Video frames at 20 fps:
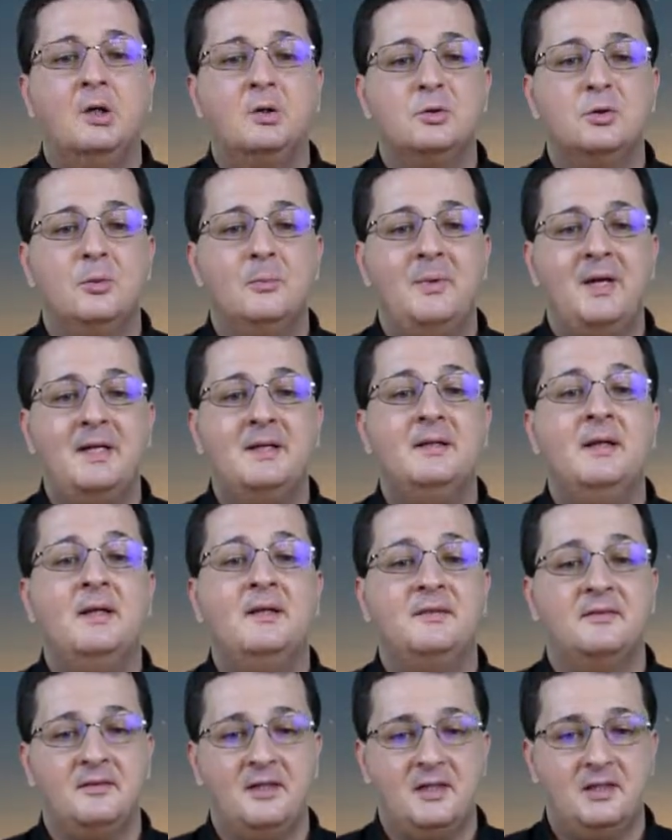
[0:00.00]
no man
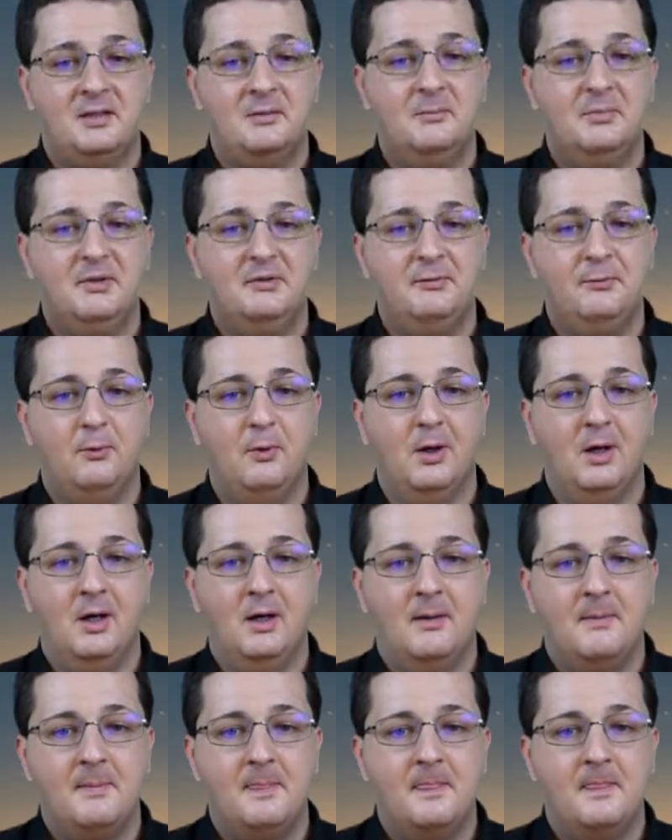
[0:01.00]
has taken
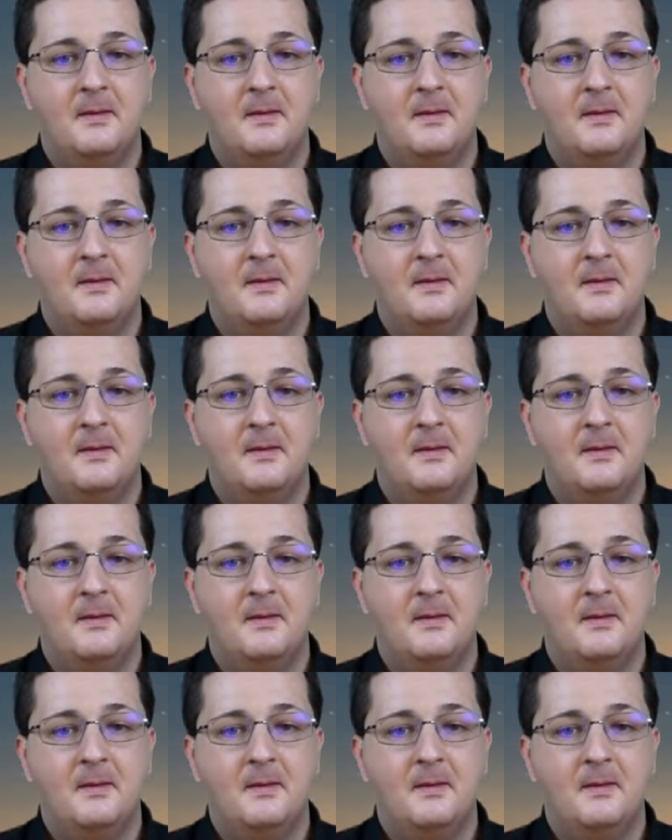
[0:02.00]
before.